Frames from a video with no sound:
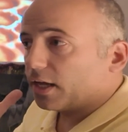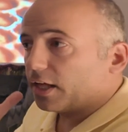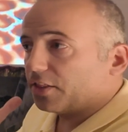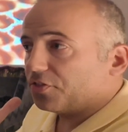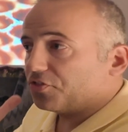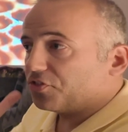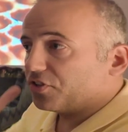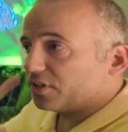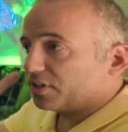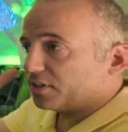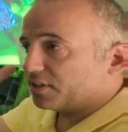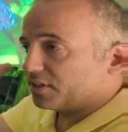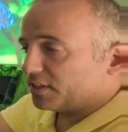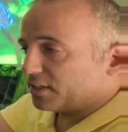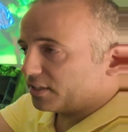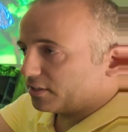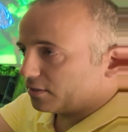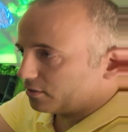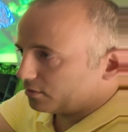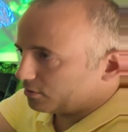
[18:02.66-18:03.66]

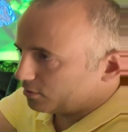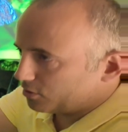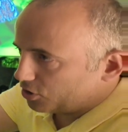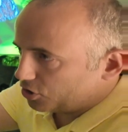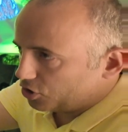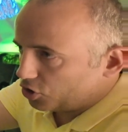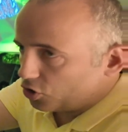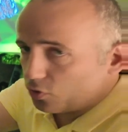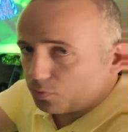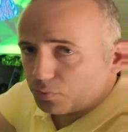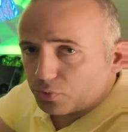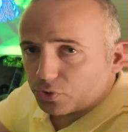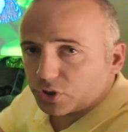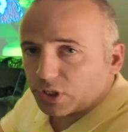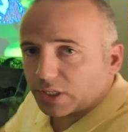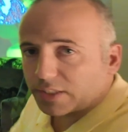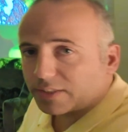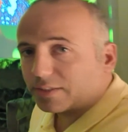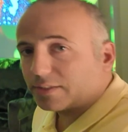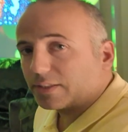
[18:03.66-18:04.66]
The new
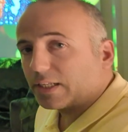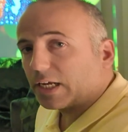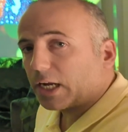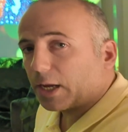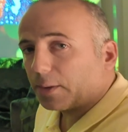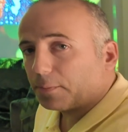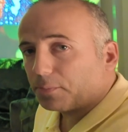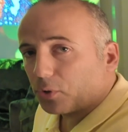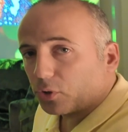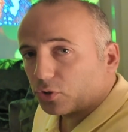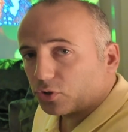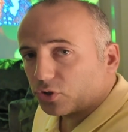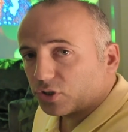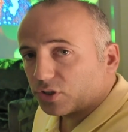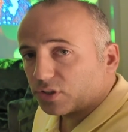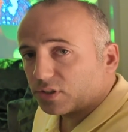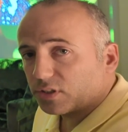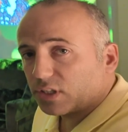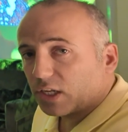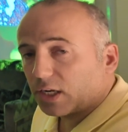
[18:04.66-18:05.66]
projector that I
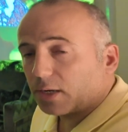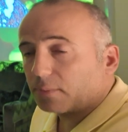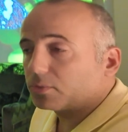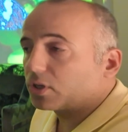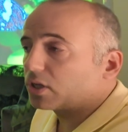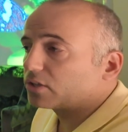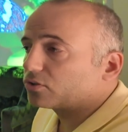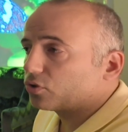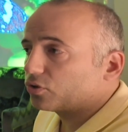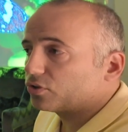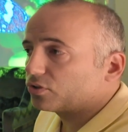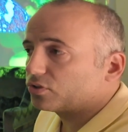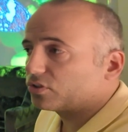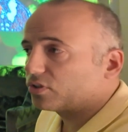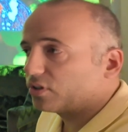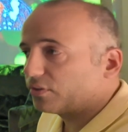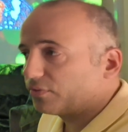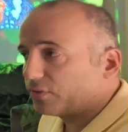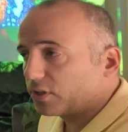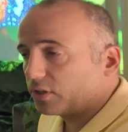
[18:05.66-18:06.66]
purchased, and I'm not going to
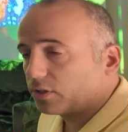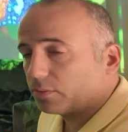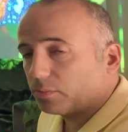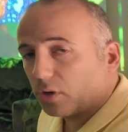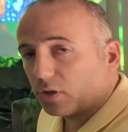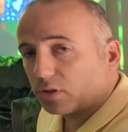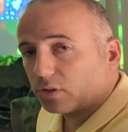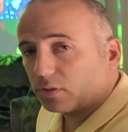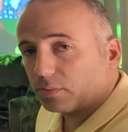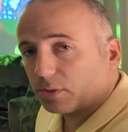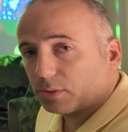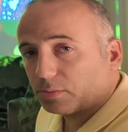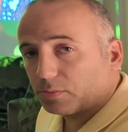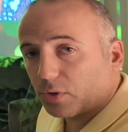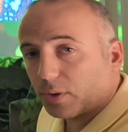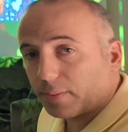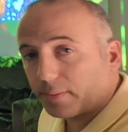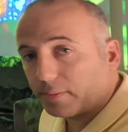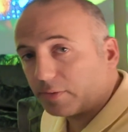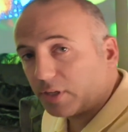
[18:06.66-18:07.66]
reveal the model, but
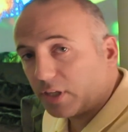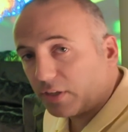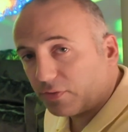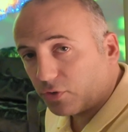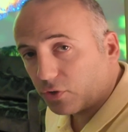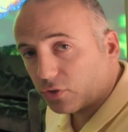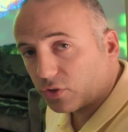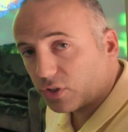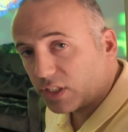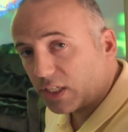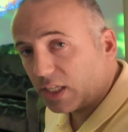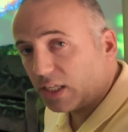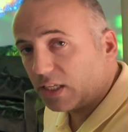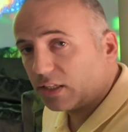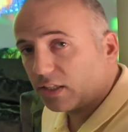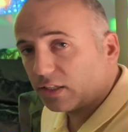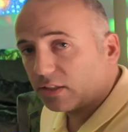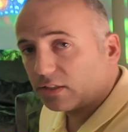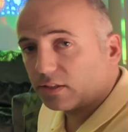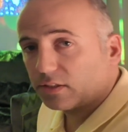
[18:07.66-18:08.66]
probably if you've
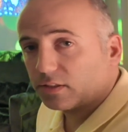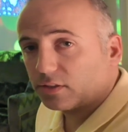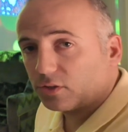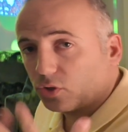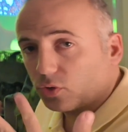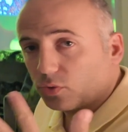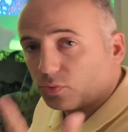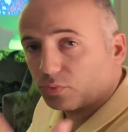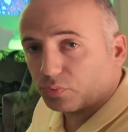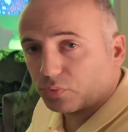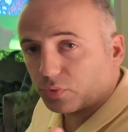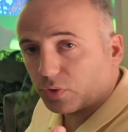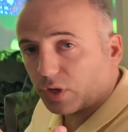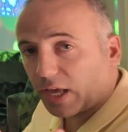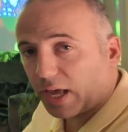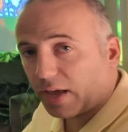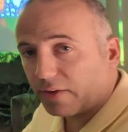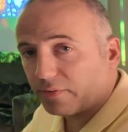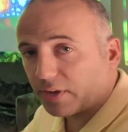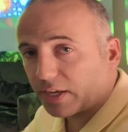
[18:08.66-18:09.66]
seen it, you
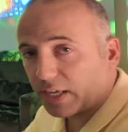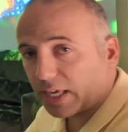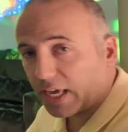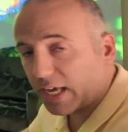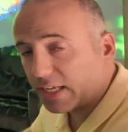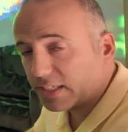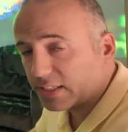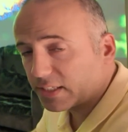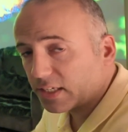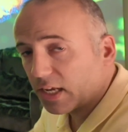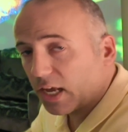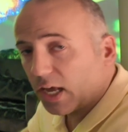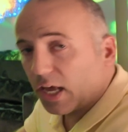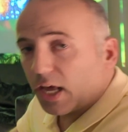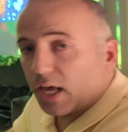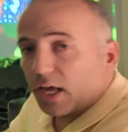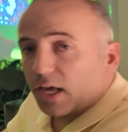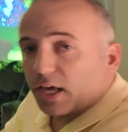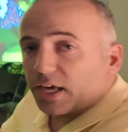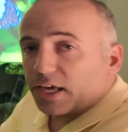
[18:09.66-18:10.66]
have a guess.
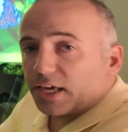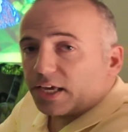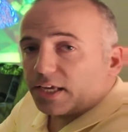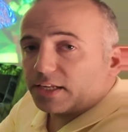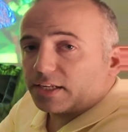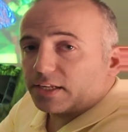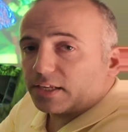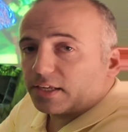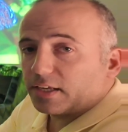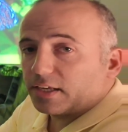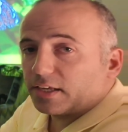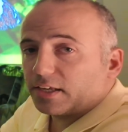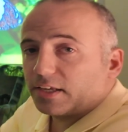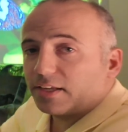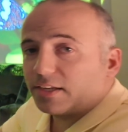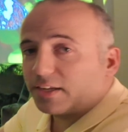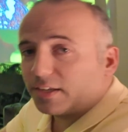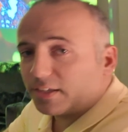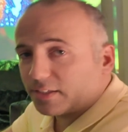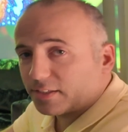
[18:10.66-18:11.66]
It
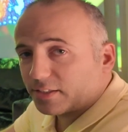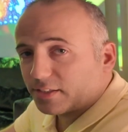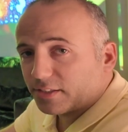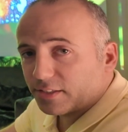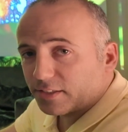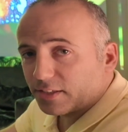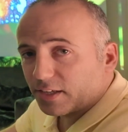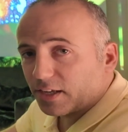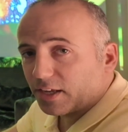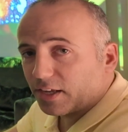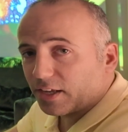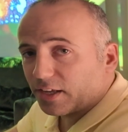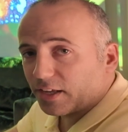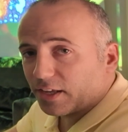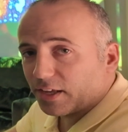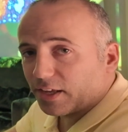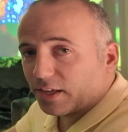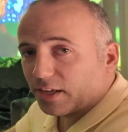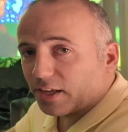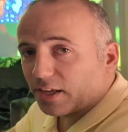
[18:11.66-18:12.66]
is
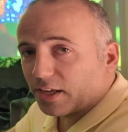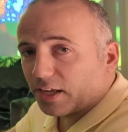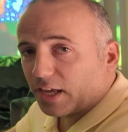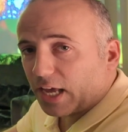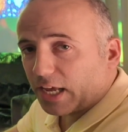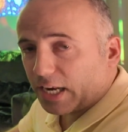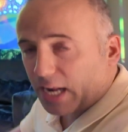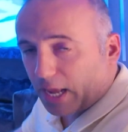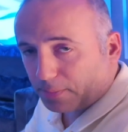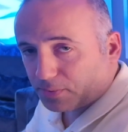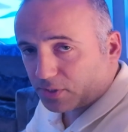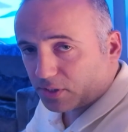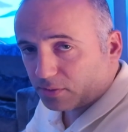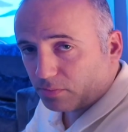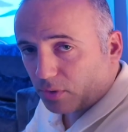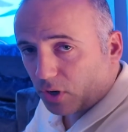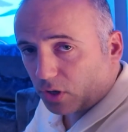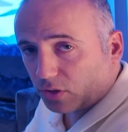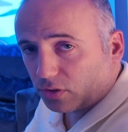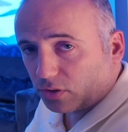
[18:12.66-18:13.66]
an
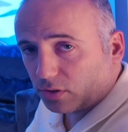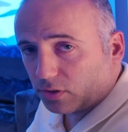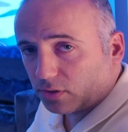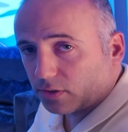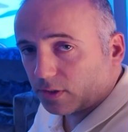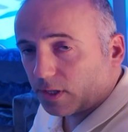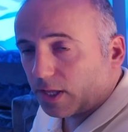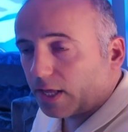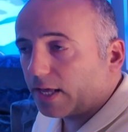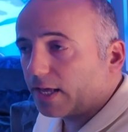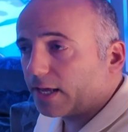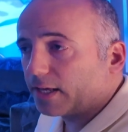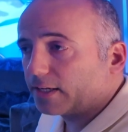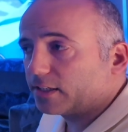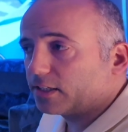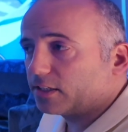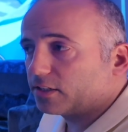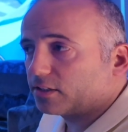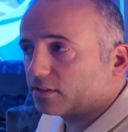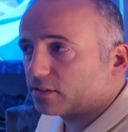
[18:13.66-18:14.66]
Epson model,
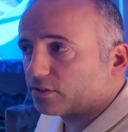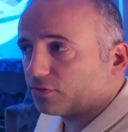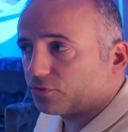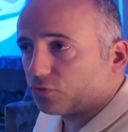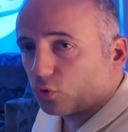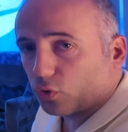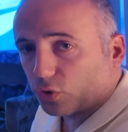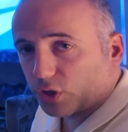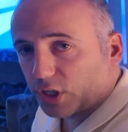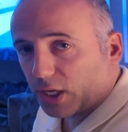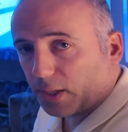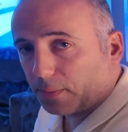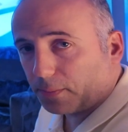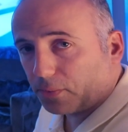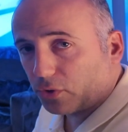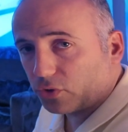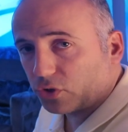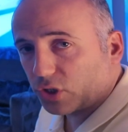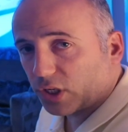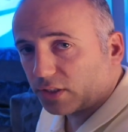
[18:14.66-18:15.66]
and it's a 4K
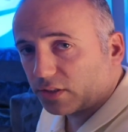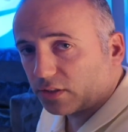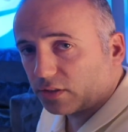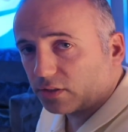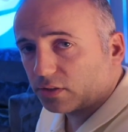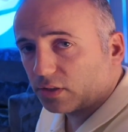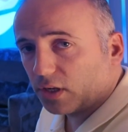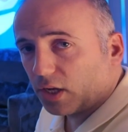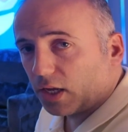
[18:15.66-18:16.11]
projector,